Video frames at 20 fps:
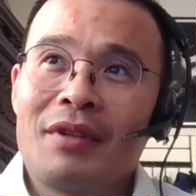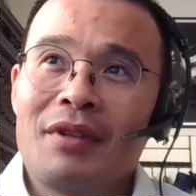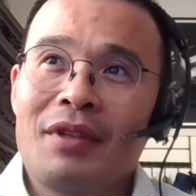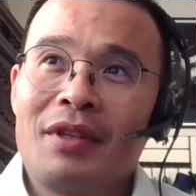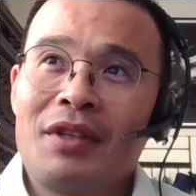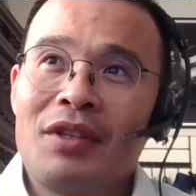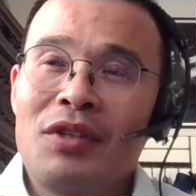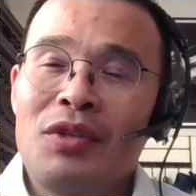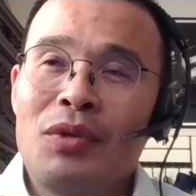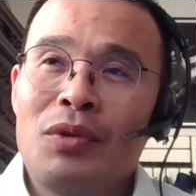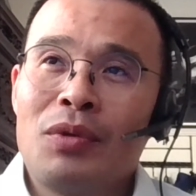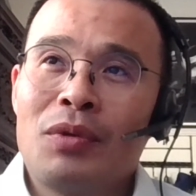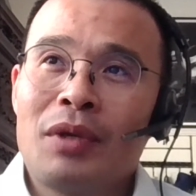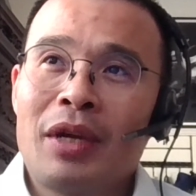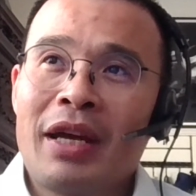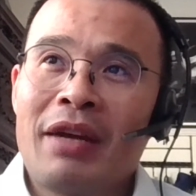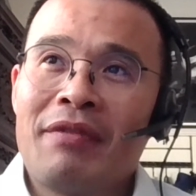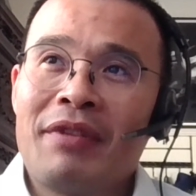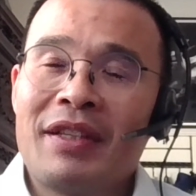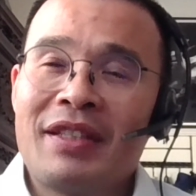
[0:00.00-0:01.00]
you
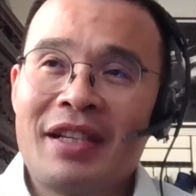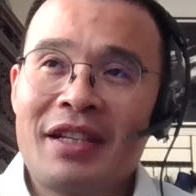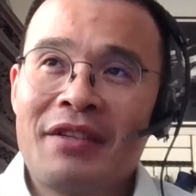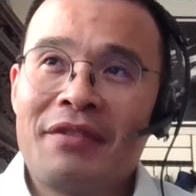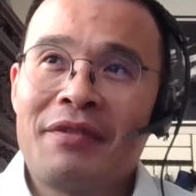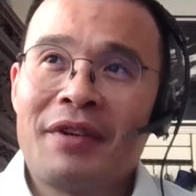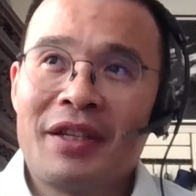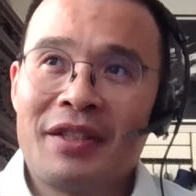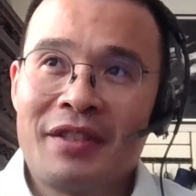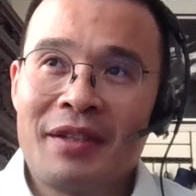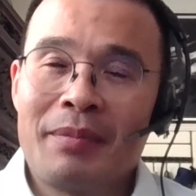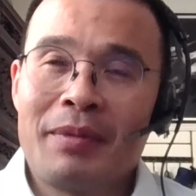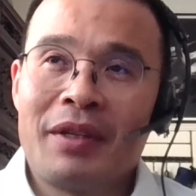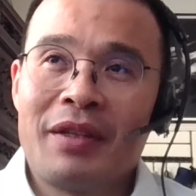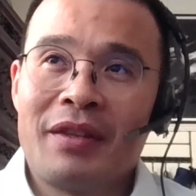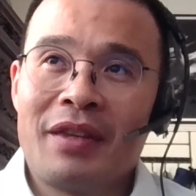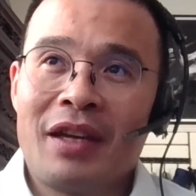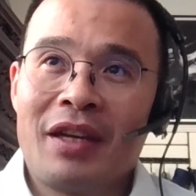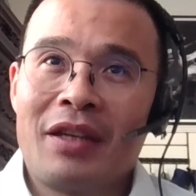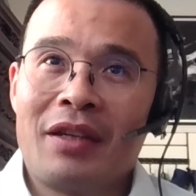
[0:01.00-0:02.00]
have identified
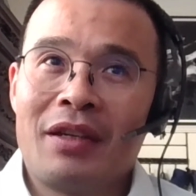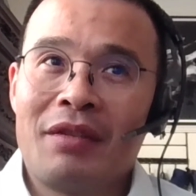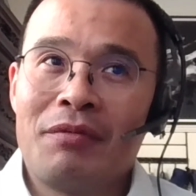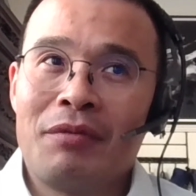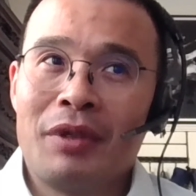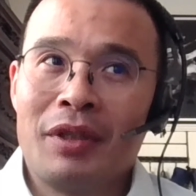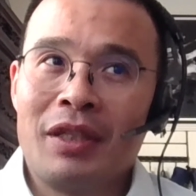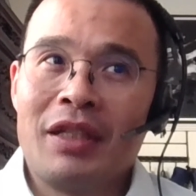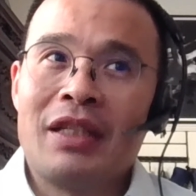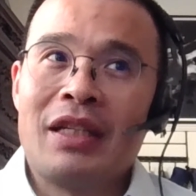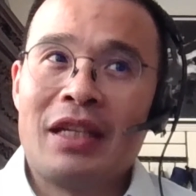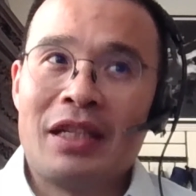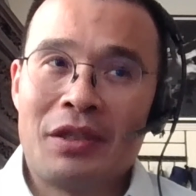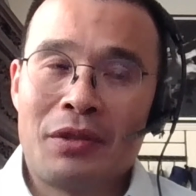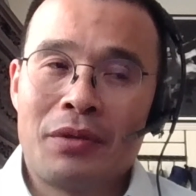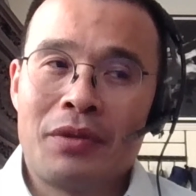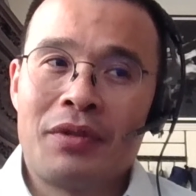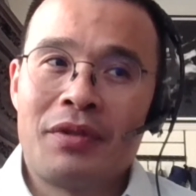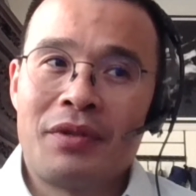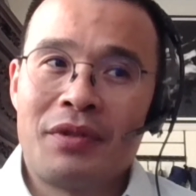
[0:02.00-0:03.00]
something that really
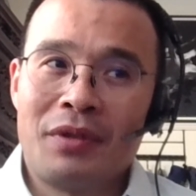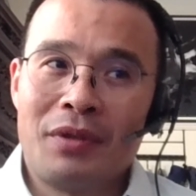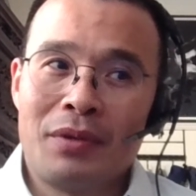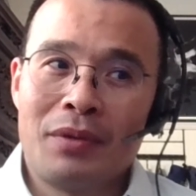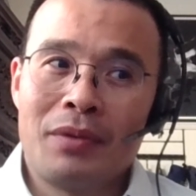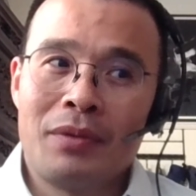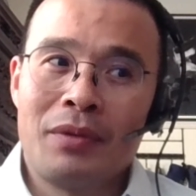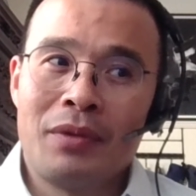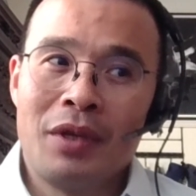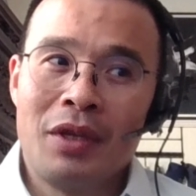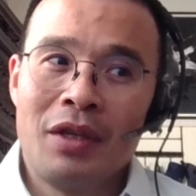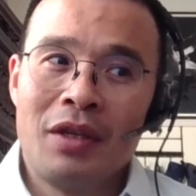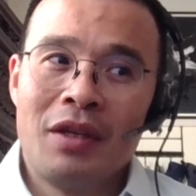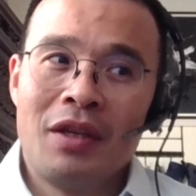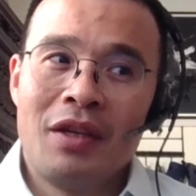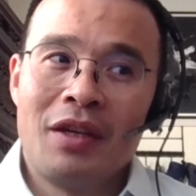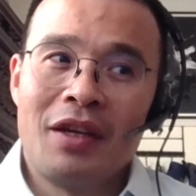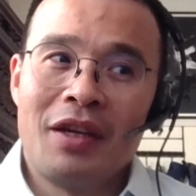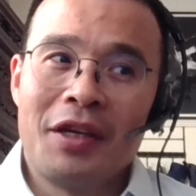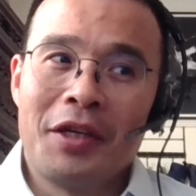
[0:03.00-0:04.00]
interests you,
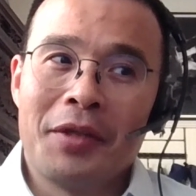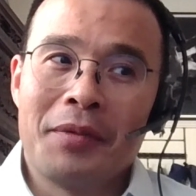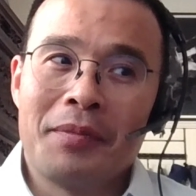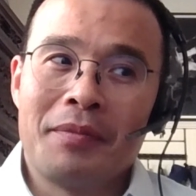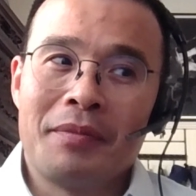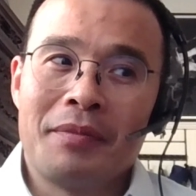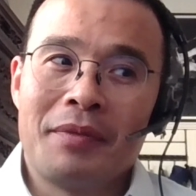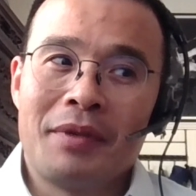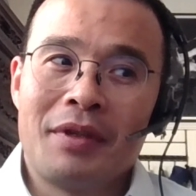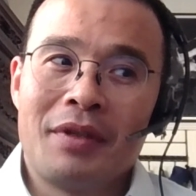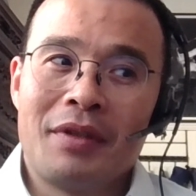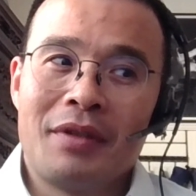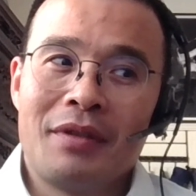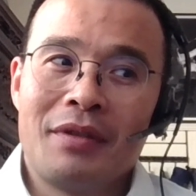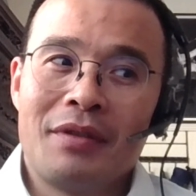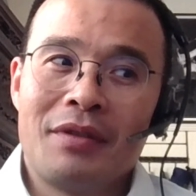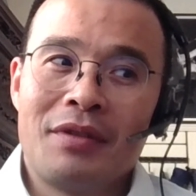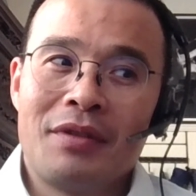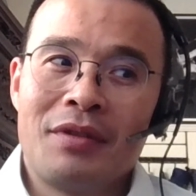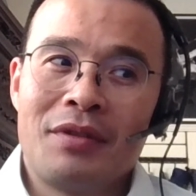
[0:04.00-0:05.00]
um,
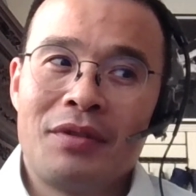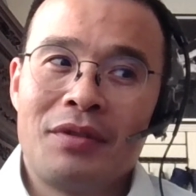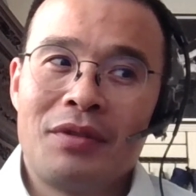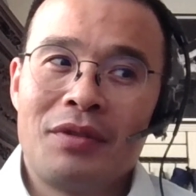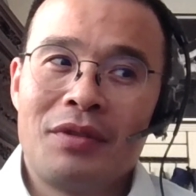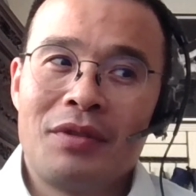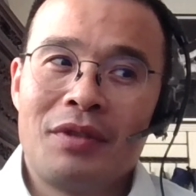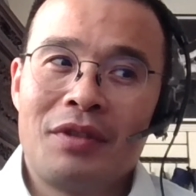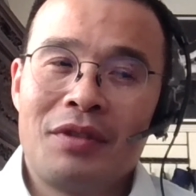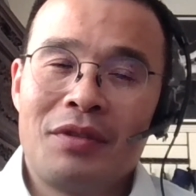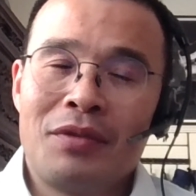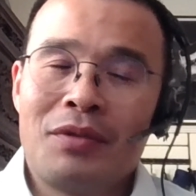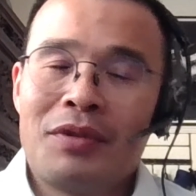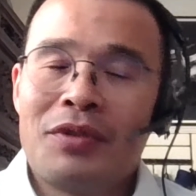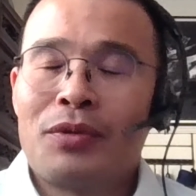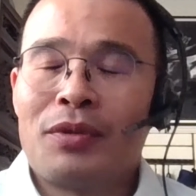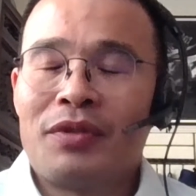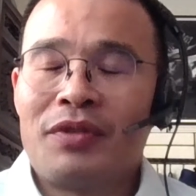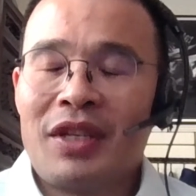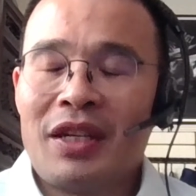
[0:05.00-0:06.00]
you
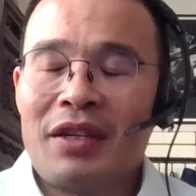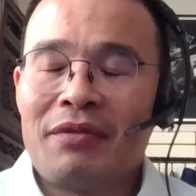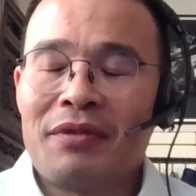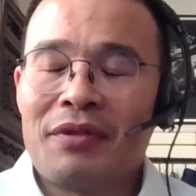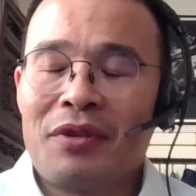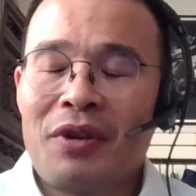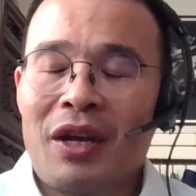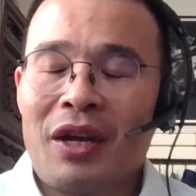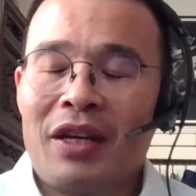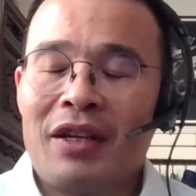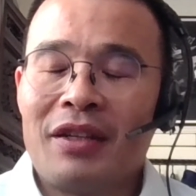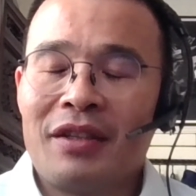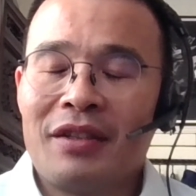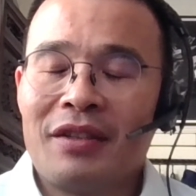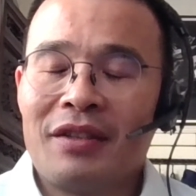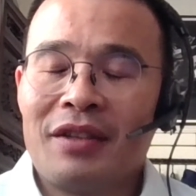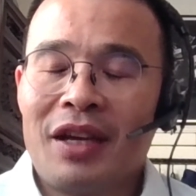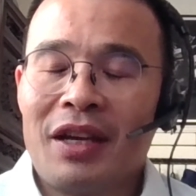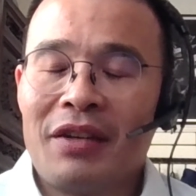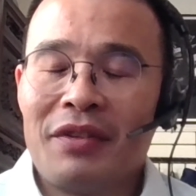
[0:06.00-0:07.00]
sort of take for granted a
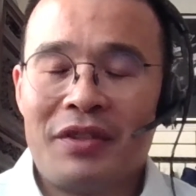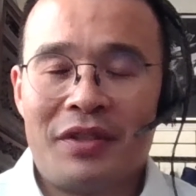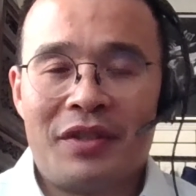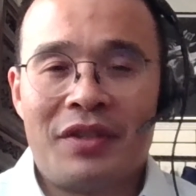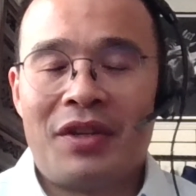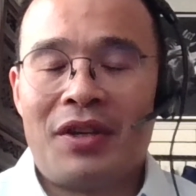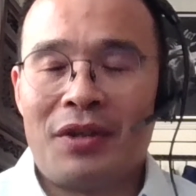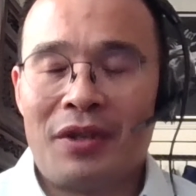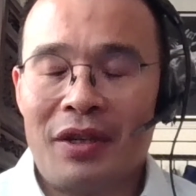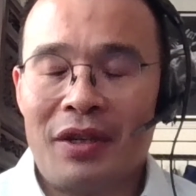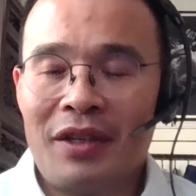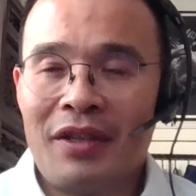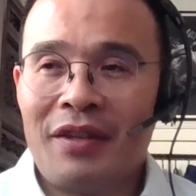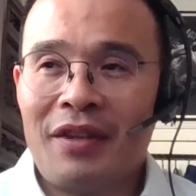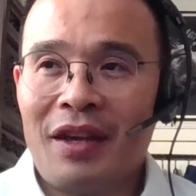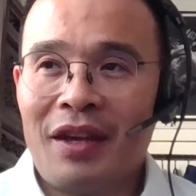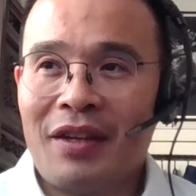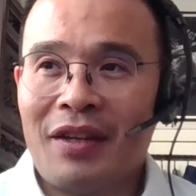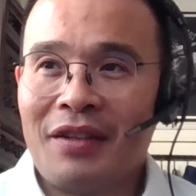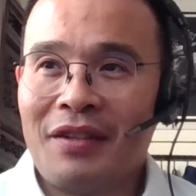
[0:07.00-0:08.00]
lot of the security that